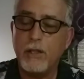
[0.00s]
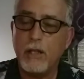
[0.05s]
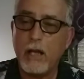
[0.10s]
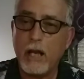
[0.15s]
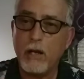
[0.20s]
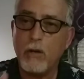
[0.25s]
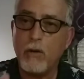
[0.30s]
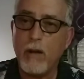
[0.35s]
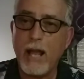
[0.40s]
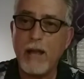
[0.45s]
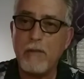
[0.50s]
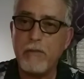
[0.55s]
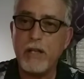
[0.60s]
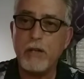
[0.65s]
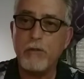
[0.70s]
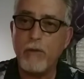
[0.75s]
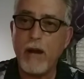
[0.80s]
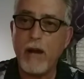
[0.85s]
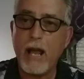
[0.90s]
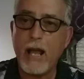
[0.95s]
I don't have
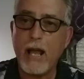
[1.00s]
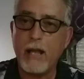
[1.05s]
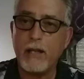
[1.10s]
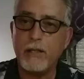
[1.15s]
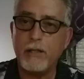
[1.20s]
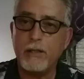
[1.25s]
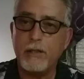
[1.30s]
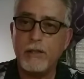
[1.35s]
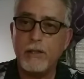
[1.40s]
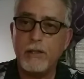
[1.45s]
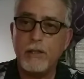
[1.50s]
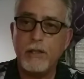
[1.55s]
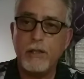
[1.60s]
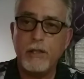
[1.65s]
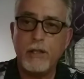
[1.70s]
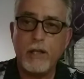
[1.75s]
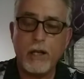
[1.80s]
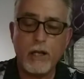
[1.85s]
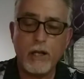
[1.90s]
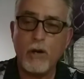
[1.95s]
any rat.
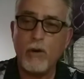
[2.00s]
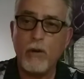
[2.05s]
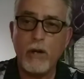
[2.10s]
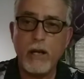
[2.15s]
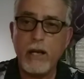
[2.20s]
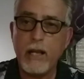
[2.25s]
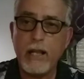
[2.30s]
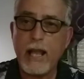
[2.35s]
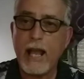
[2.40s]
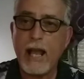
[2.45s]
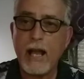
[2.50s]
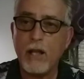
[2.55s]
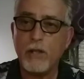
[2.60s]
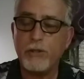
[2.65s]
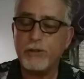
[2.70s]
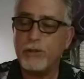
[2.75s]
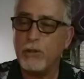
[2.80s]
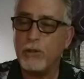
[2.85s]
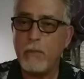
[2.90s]
I go in any house,